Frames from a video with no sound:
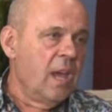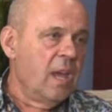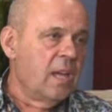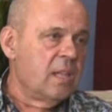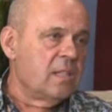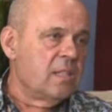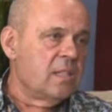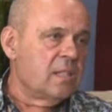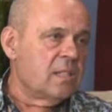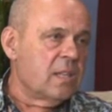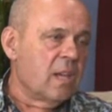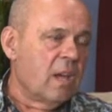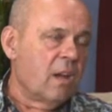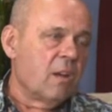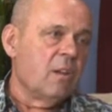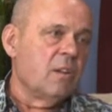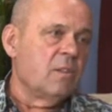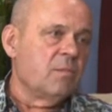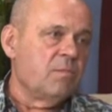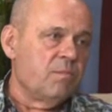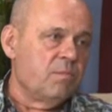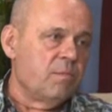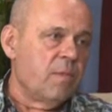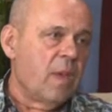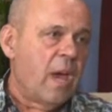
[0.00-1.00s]
and just
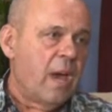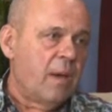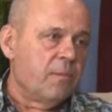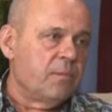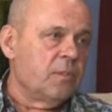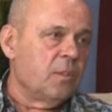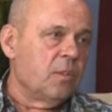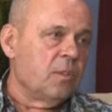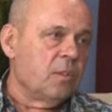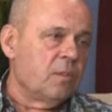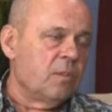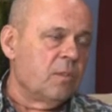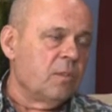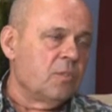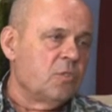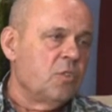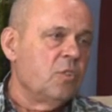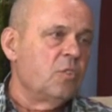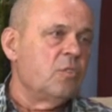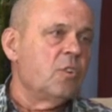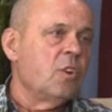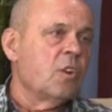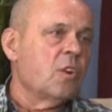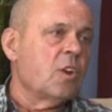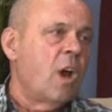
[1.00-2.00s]
or after
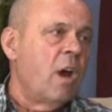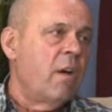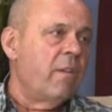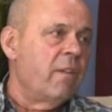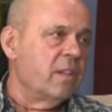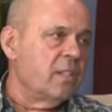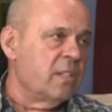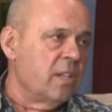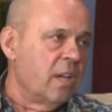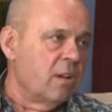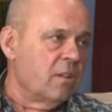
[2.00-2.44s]
junior college,